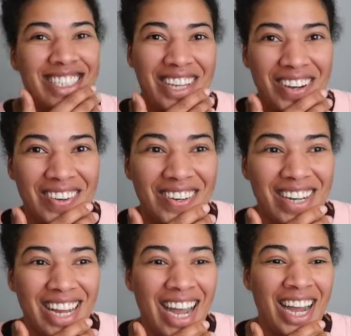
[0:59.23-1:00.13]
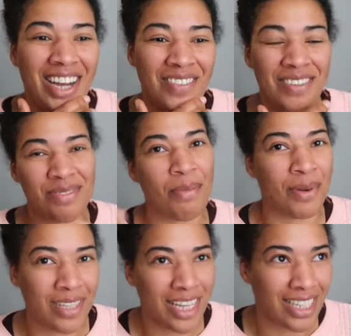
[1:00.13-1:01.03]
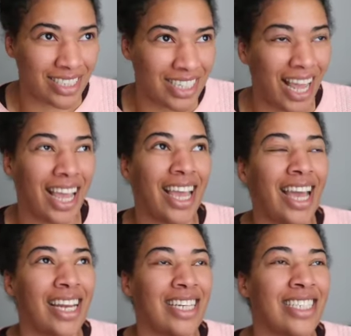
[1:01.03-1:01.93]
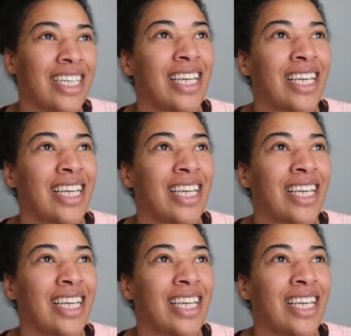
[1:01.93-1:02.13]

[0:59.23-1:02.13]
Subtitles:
So it was my birthday yesterday, and